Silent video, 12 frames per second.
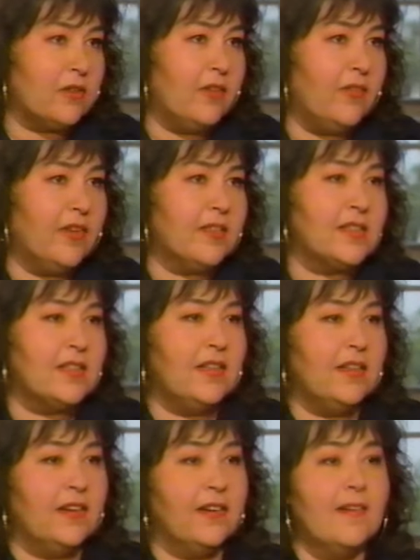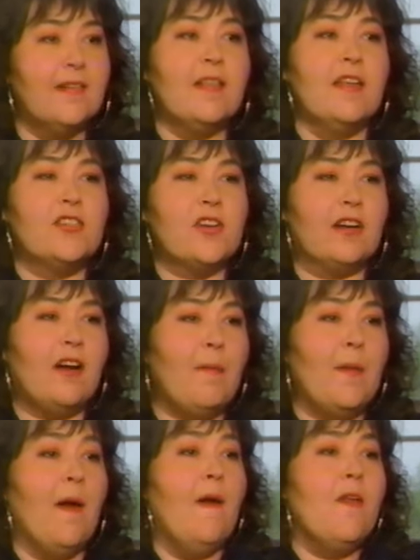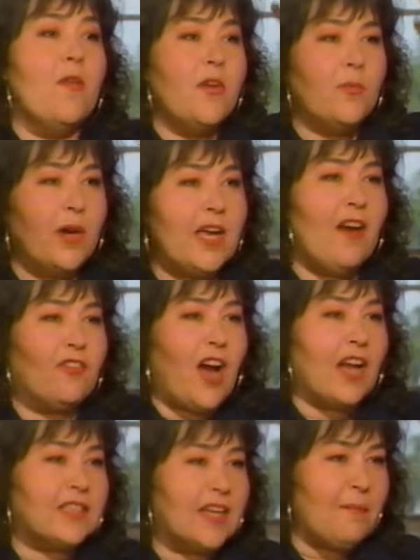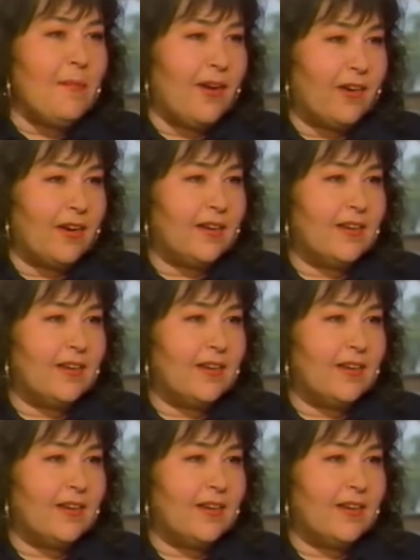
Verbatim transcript: living in sin here. So I called Bill, we have got to get married.